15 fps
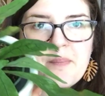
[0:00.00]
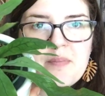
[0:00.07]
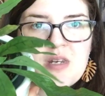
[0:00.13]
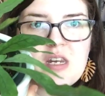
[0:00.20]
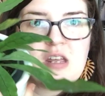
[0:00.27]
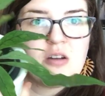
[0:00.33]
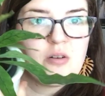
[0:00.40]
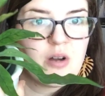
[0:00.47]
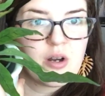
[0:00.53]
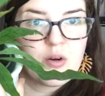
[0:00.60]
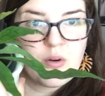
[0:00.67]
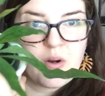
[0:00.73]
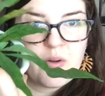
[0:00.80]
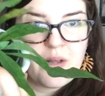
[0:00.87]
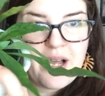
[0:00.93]
near a
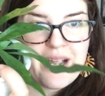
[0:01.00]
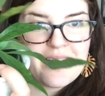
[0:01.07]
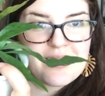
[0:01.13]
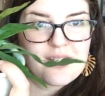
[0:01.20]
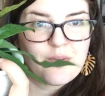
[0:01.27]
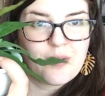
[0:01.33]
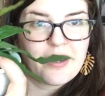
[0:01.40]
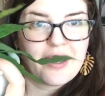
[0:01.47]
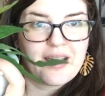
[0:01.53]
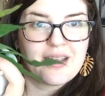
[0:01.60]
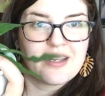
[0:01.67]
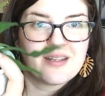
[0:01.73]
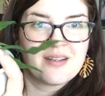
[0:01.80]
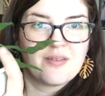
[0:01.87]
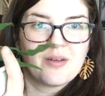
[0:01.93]
grow light when
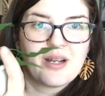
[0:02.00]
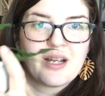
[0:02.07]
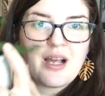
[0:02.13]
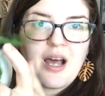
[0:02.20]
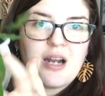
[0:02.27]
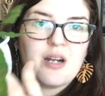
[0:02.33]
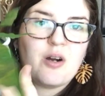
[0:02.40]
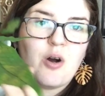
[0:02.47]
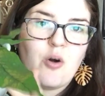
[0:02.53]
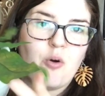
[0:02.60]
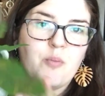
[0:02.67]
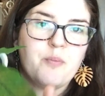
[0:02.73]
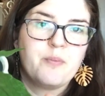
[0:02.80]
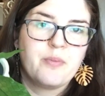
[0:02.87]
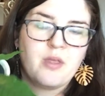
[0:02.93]
I got it
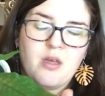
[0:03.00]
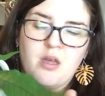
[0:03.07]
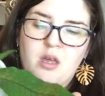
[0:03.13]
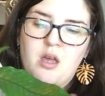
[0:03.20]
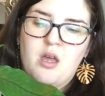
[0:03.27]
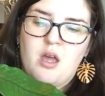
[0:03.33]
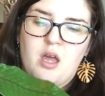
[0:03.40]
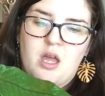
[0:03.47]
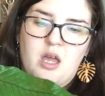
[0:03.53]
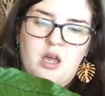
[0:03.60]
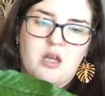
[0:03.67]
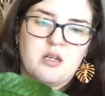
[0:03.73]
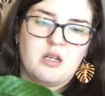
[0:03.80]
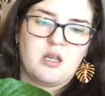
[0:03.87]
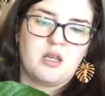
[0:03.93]
home,
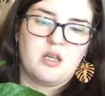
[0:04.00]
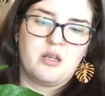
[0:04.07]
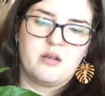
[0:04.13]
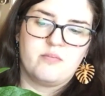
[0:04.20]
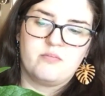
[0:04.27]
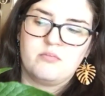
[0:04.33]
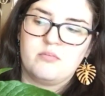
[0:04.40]
and it